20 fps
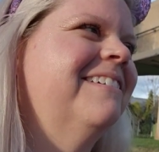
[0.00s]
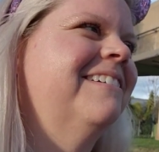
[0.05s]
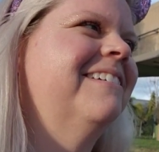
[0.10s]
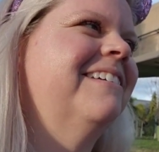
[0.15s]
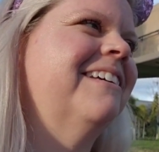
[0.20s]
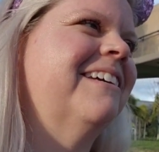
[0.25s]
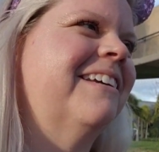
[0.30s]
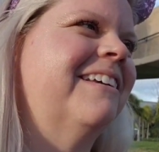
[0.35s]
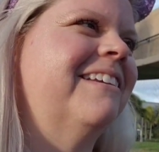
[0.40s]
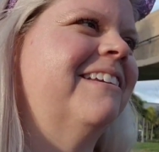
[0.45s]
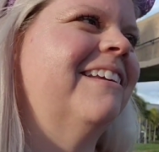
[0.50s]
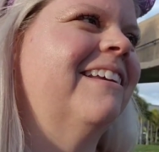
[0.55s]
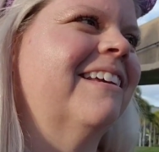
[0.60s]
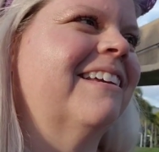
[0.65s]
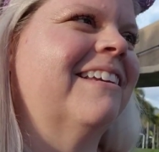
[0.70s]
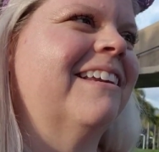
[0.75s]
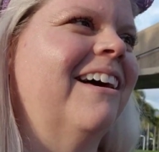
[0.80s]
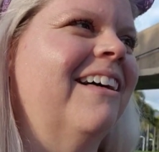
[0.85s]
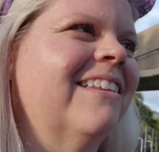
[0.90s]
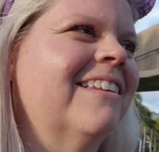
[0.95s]

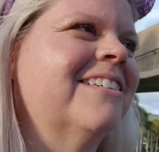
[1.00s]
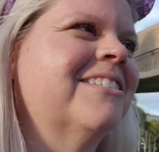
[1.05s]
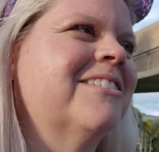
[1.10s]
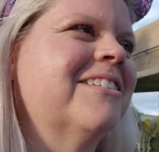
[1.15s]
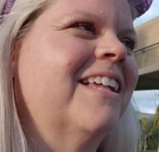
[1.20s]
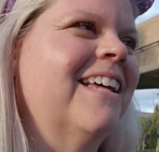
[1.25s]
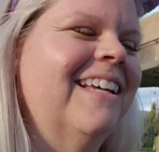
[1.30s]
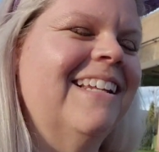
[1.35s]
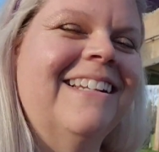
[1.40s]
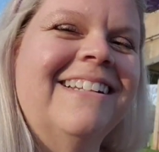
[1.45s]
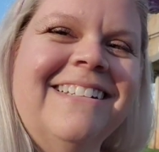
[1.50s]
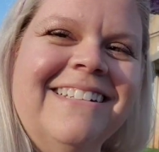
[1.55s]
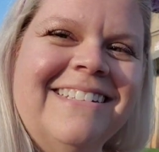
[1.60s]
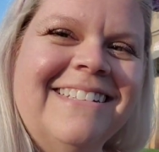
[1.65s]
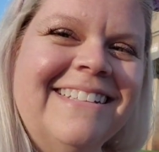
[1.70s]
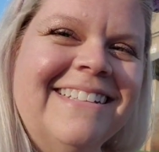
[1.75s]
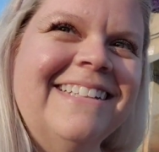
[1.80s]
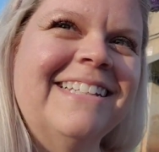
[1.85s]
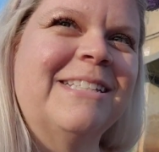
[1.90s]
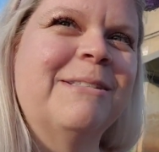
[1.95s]
acknowledged that
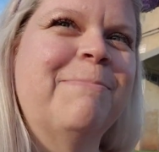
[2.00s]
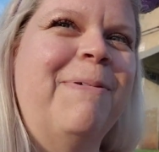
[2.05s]
this